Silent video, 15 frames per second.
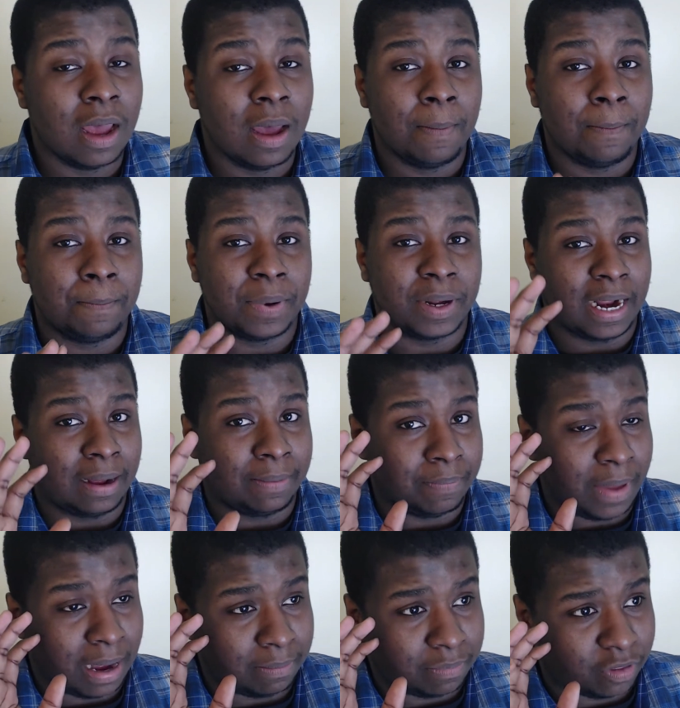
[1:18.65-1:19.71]
but
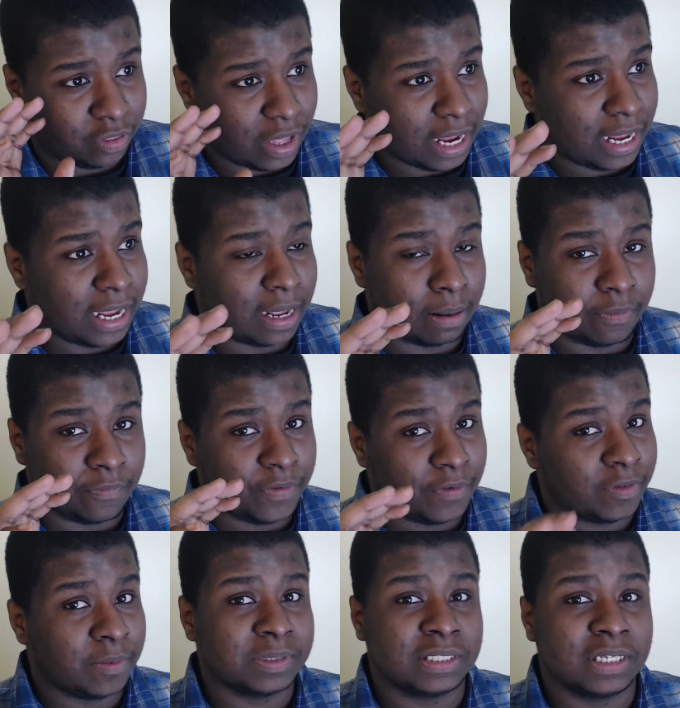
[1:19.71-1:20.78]
I'm thinking, or
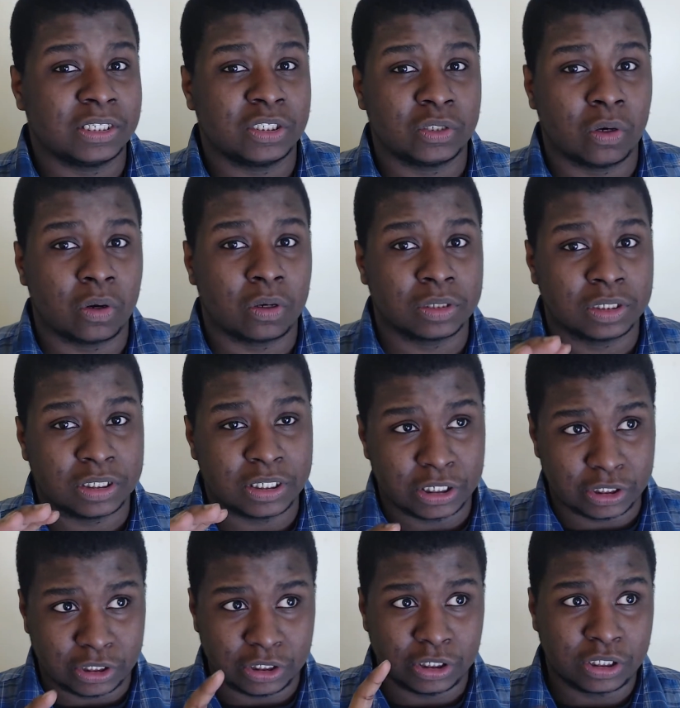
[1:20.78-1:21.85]
50% sure,
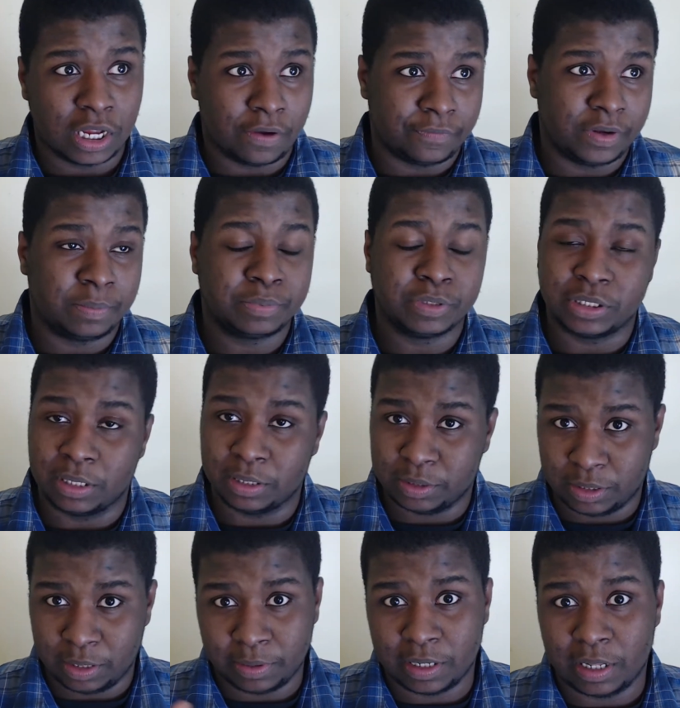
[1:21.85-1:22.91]
60,
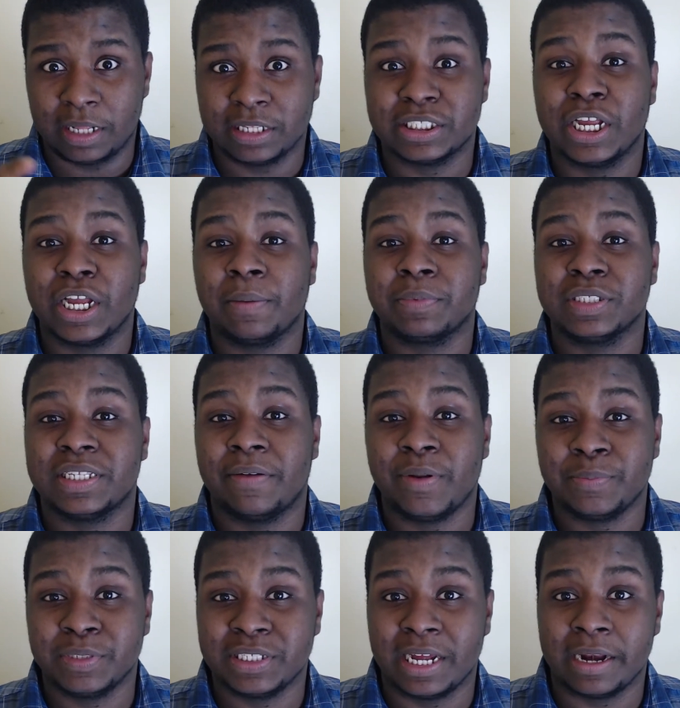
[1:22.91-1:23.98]
70%, let's take it up to
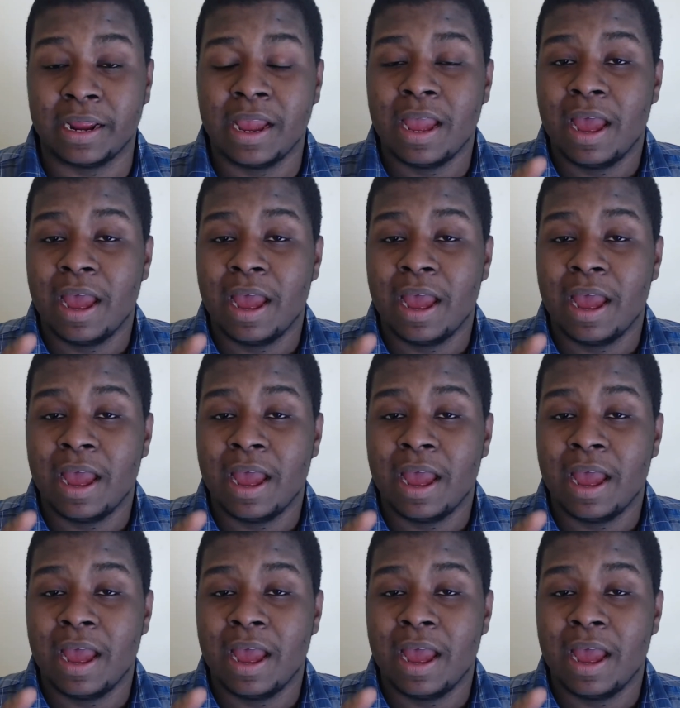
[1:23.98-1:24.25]
70%.